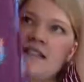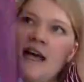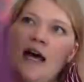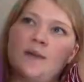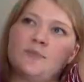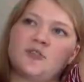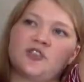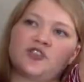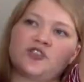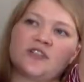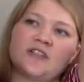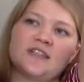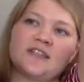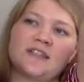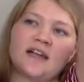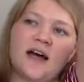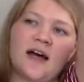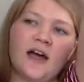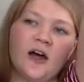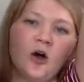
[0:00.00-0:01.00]
tapestry
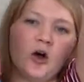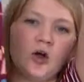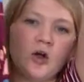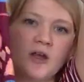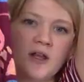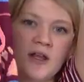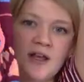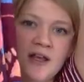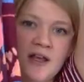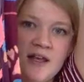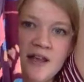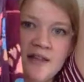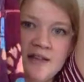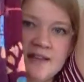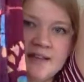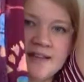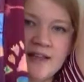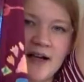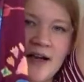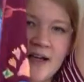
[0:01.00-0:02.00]
style. The
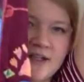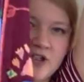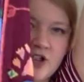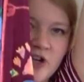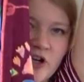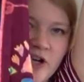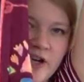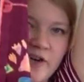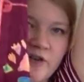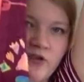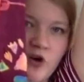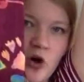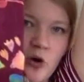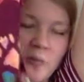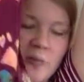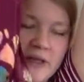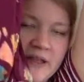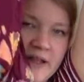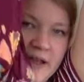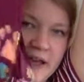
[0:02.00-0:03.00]
sides are kind of
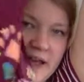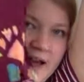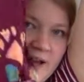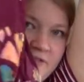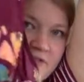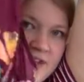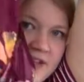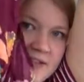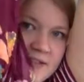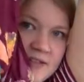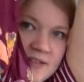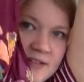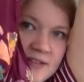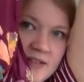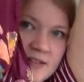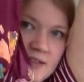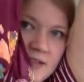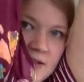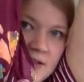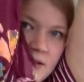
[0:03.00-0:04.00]
open. They have
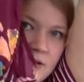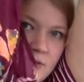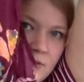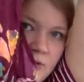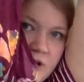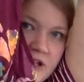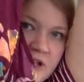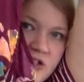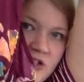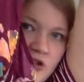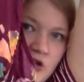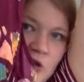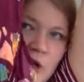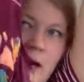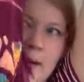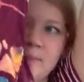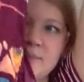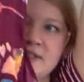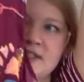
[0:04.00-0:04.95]
this three strap